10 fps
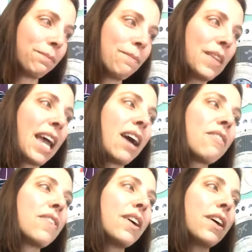I
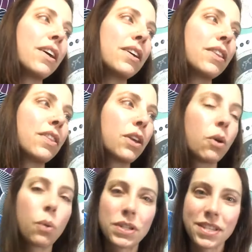have the
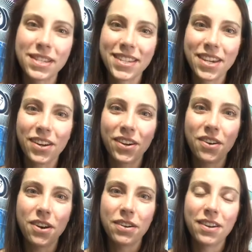courses here
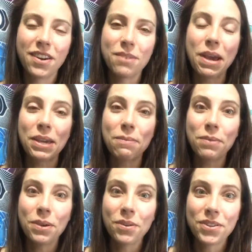on my
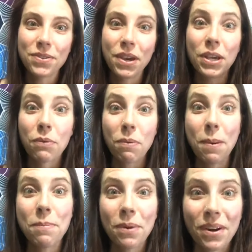computer, so I can
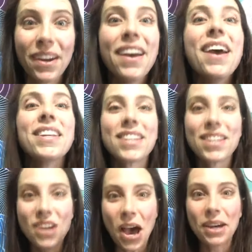remember to
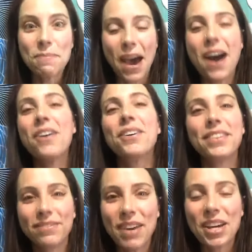talk about
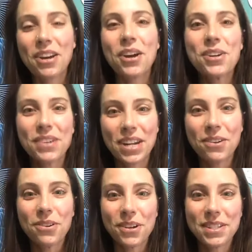my card reading
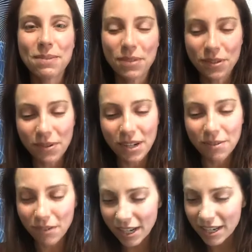course in between
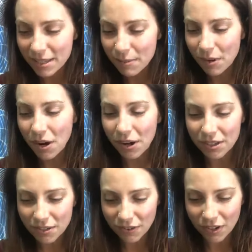reading some
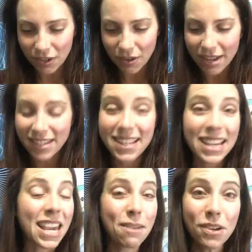cards for you guys, because I
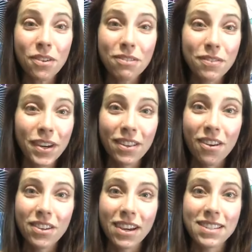can't be on for very
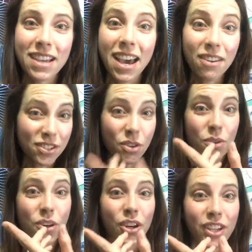long, you guys. I have to go
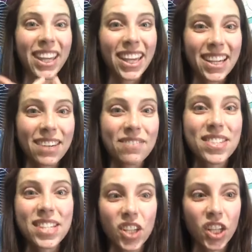cook. Like, I'm
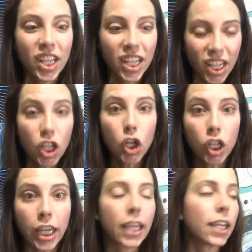still cooking.